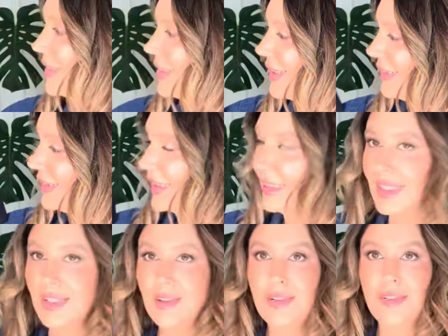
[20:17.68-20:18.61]
this
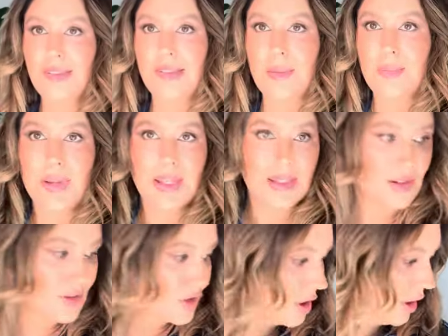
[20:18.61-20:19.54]
little zippered
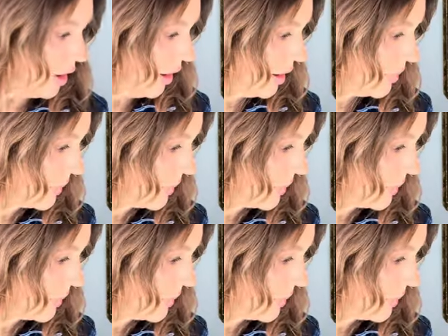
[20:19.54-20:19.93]
top.